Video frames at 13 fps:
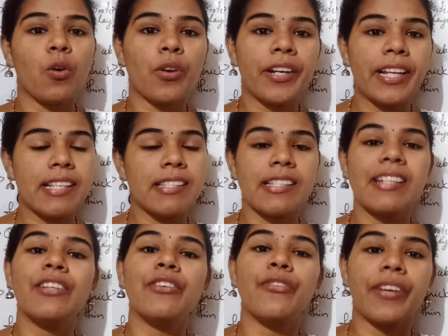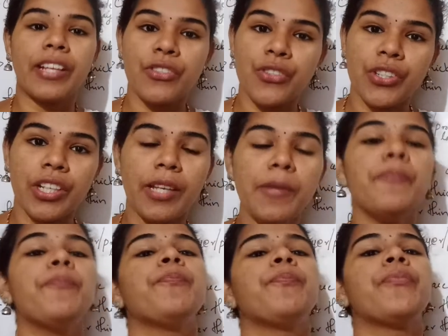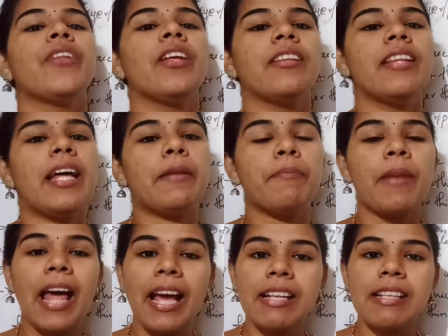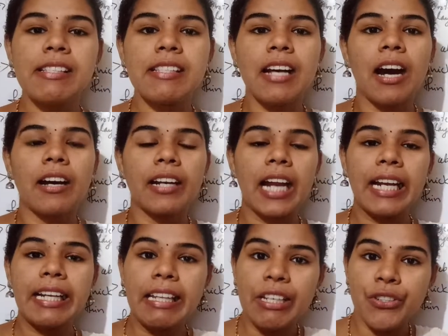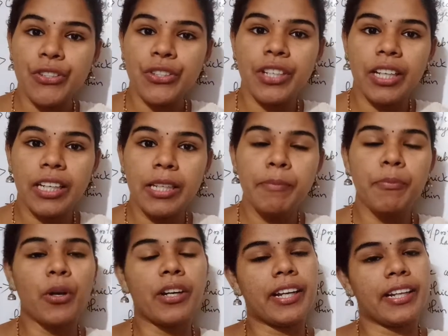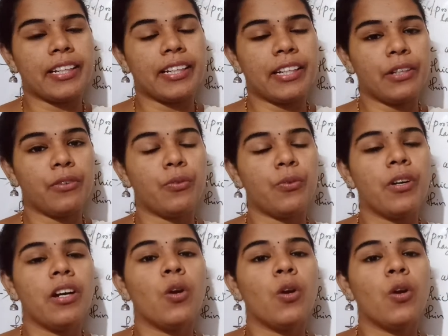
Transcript: or desert region that plants are additionally protective